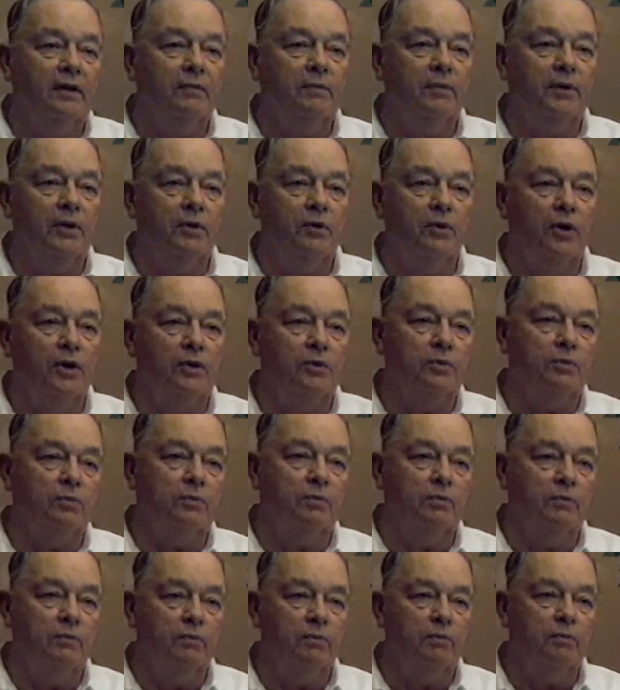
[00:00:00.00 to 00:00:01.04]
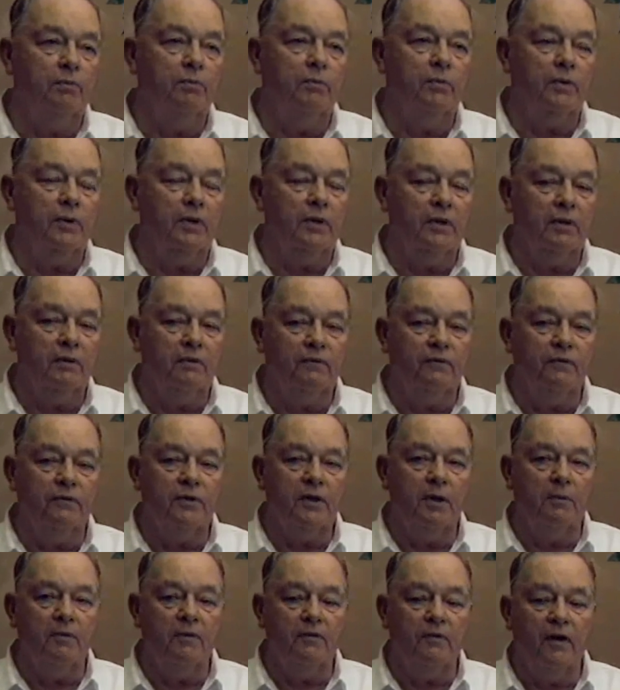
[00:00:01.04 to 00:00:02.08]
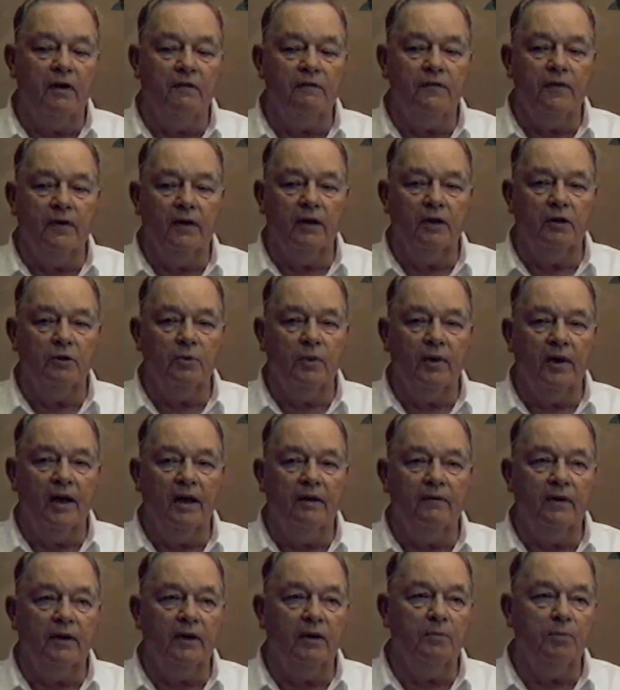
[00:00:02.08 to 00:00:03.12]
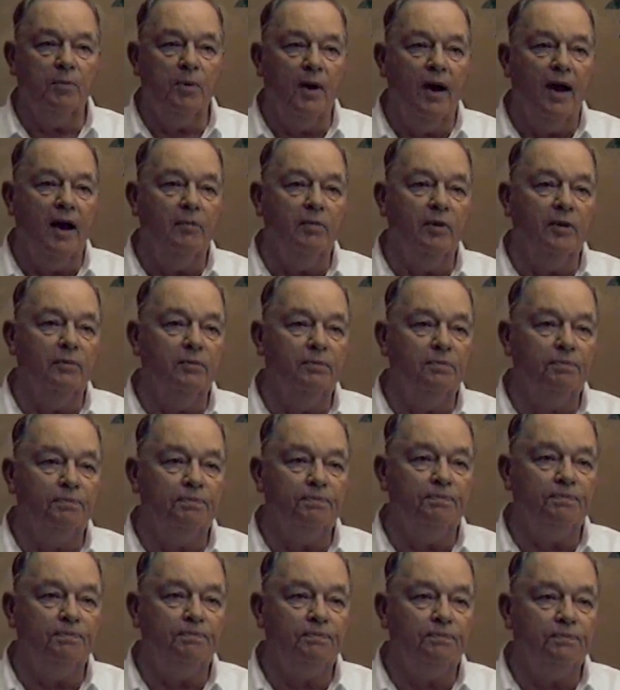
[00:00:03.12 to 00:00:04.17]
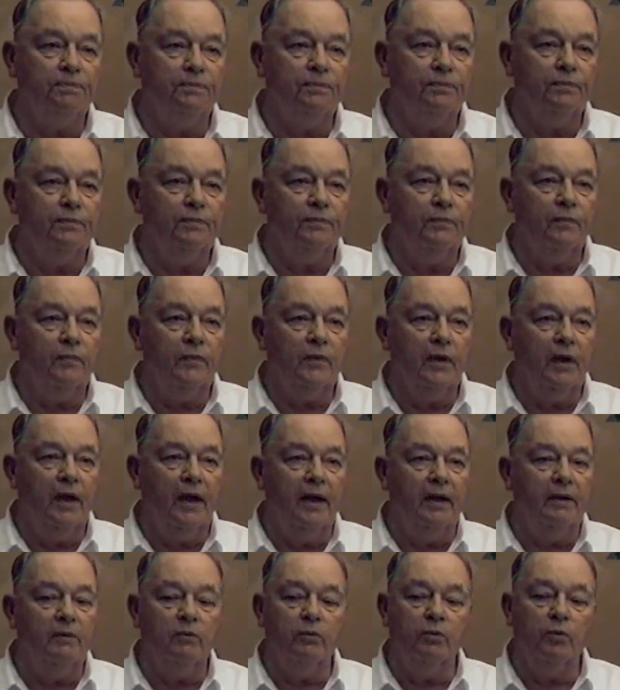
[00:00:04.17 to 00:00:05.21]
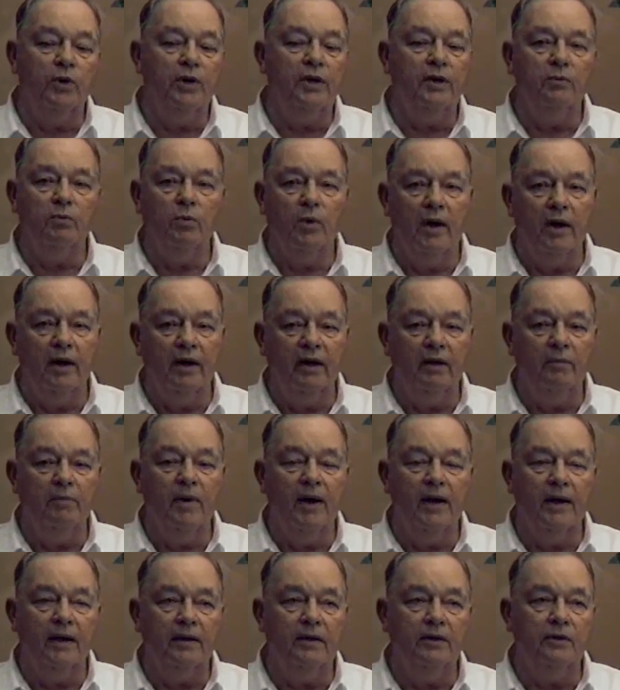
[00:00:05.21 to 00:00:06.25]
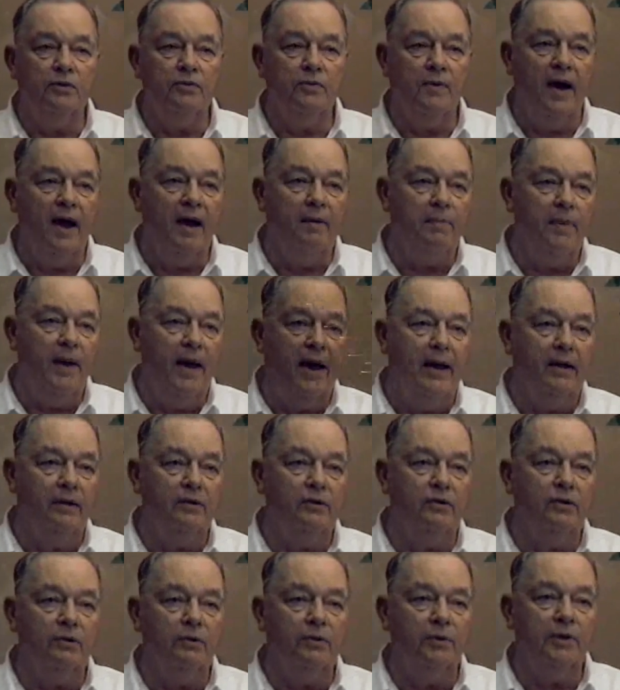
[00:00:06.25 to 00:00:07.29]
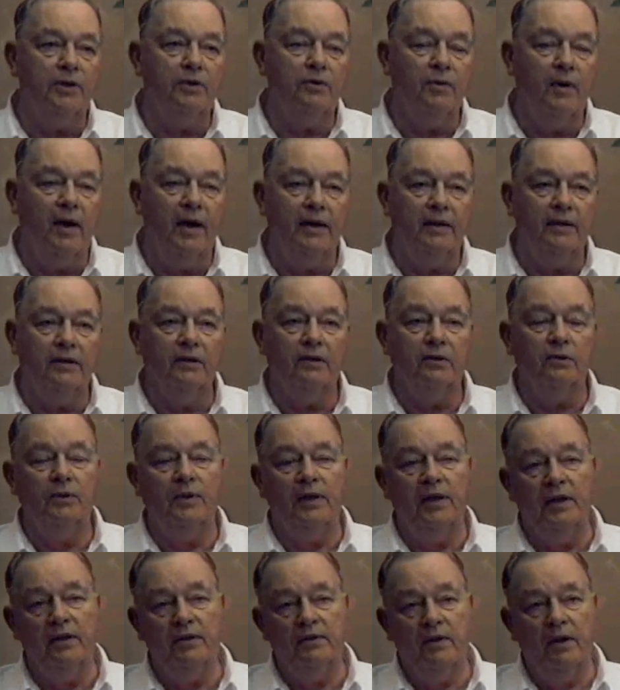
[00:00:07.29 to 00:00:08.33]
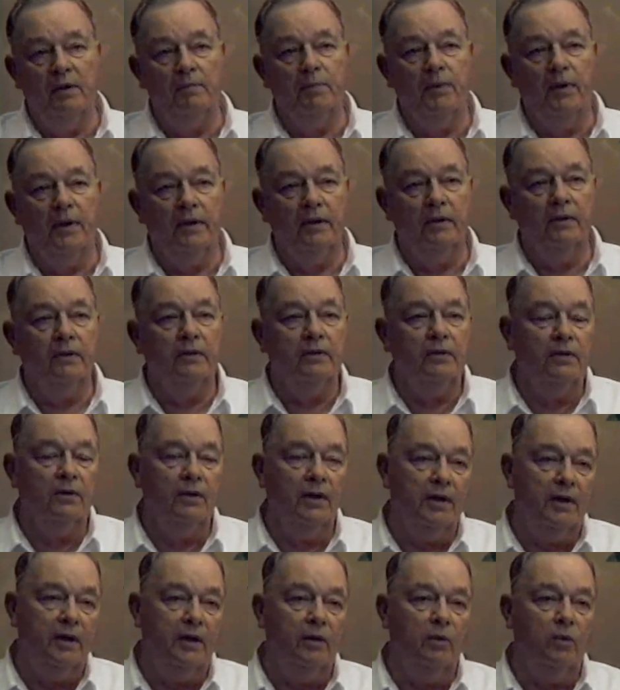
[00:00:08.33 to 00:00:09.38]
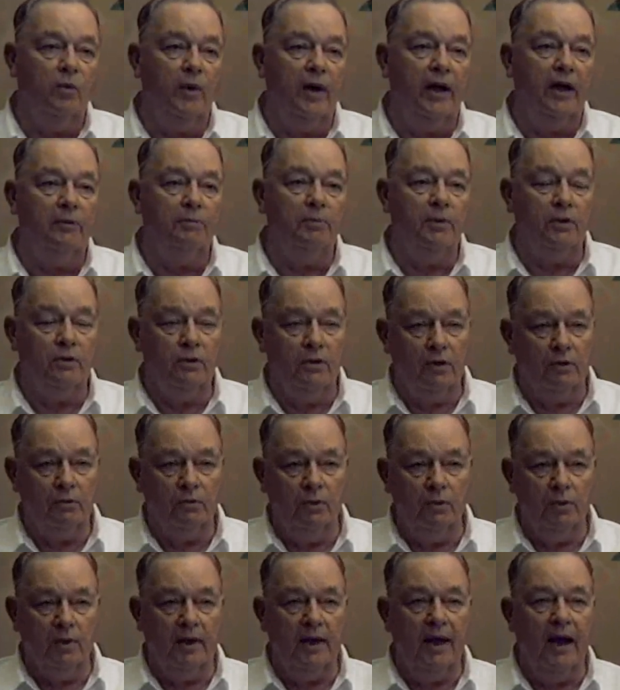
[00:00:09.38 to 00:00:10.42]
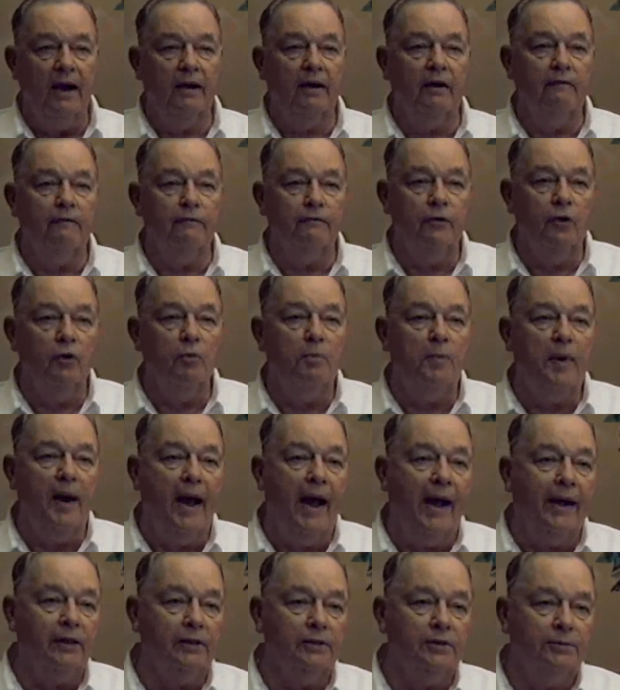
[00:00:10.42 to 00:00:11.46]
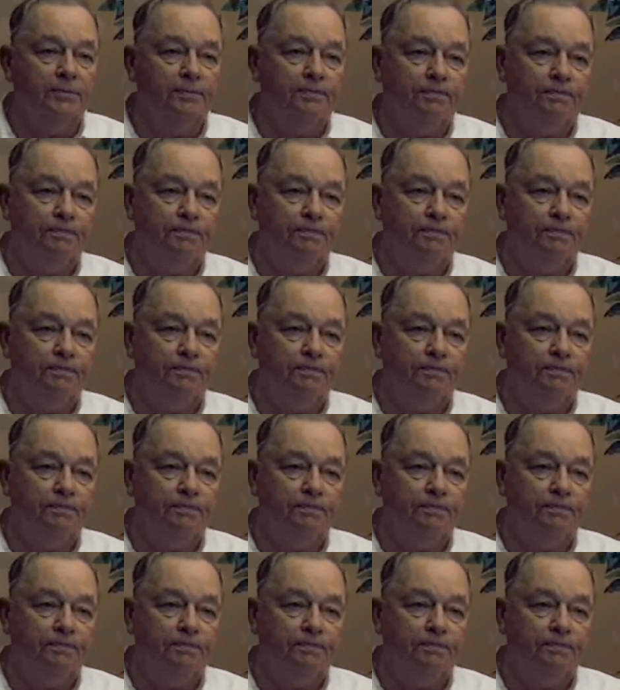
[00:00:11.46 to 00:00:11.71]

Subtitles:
because some of our fellows were having a problem, and we didn't want anybody to drop out, so we tried to ease up on their weight because we were carrying full packs